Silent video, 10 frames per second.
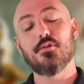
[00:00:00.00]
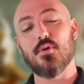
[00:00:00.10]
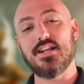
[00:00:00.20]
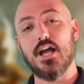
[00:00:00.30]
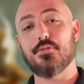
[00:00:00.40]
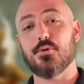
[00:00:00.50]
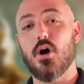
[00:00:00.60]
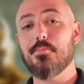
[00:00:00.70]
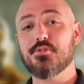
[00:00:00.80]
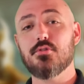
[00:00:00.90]
Right now, they're
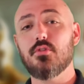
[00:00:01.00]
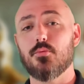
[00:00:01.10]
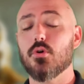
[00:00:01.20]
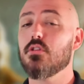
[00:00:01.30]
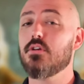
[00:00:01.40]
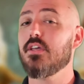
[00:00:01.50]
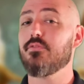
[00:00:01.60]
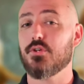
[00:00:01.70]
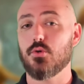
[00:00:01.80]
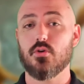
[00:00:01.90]
optional, and we're looking
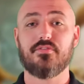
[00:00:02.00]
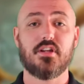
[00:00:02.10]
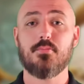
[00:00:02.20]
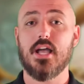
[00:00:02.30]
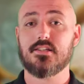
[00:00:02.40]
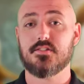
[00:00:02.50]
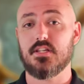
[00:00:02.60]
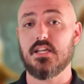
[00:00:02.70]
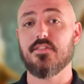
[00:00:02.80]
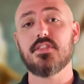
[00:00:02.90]
for your feedback to
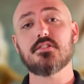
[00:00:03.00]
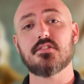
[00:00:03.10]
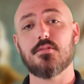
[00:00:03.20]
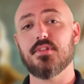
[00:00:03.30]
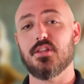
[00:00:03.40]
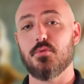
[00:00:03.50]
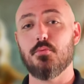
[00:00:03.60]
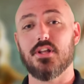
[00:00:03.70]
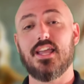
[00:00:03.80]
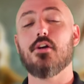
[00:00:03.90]
see if this is something that we
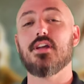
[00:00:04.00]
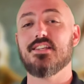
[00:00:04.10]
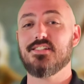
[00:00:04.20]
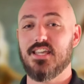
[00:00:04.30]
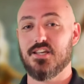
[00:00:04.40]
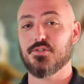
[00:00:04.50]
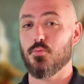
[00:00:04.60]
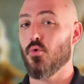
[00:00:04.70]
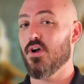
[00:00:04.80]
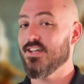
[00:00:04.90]
want to carry into Kings of
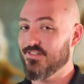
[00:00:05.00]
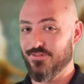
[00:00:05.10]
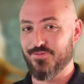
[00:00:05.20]
War into the